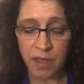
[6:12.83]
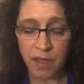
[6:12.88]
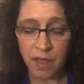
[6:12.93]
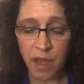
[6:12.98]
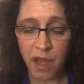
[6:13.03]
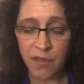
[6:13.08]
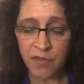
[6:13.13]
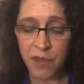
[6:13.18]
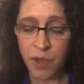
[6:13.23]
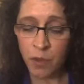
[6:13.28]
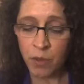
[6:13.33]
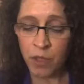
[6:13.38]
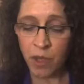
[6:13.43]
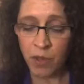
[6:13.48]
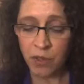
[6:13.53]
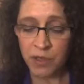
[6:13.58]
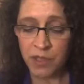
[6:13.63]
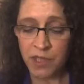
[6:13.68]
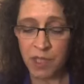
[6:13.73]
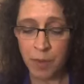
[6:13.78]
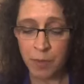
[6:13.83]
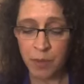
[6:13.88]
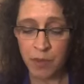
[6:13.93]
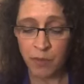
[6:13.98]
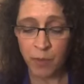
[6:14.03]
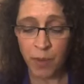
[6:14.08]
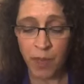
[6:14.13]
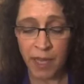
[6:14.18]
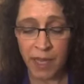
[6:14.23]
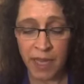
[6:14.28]
I've no concept
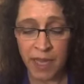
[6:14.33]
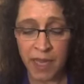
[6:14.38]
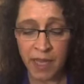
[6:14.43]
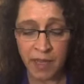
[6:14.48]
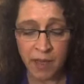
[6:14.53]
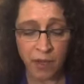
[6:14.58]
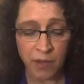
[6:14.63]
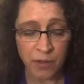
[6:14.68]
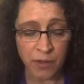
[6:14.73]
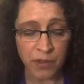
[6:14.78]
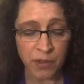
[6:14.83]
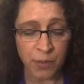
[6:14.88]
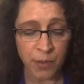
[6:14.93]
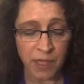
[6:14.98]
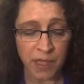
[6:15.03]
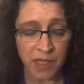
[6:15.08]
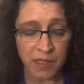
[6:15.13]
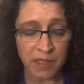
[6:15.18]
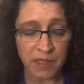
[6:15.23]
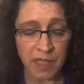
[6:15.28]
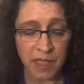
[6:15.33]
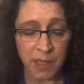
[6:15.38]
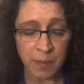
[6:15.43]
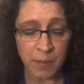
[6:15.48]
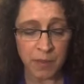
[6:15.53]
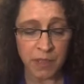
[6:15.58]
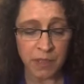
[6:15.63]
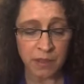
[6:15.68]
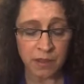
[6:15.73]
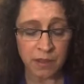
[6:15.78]
of where he goes when he
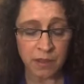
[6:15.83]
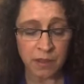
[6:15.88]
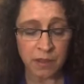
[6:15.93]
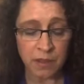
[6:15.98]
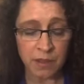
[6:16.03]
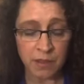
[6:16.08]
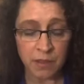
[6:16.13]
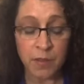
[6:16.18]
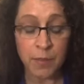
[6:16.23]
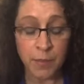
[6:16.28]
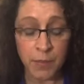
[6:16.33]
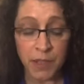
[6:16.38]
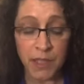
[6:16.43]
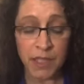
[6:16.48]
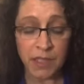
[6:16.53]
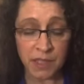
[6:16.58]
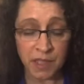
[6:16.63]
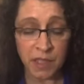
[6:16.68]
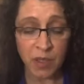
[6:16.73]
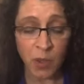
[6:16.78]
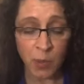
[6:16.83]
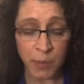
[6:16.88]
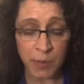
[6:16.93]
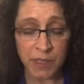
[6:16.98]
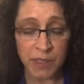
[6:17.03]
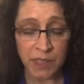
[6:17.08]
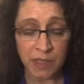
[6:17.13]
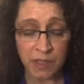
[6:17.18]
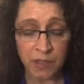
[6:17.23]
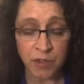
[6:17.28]
sleeps, but it's an
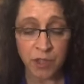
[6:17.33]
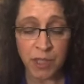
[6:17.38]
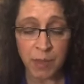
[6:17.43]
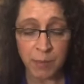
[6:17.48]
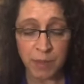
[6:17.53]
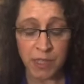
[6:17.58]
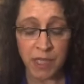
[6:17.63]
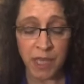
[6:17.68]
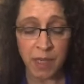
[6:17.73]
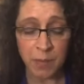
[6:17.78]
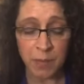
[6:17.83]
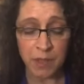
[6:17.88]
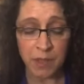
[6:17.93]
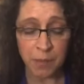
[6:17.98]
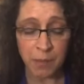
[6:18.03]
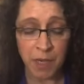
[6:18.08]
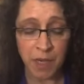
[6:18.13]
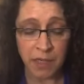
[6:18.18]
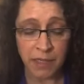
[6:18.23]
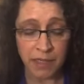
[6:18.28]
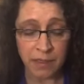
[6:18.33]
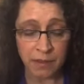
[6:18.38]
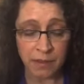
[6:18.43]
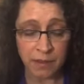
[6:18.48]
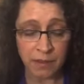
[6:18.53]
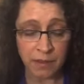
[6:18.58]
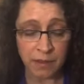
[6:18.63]
opposite dreamscape to mine.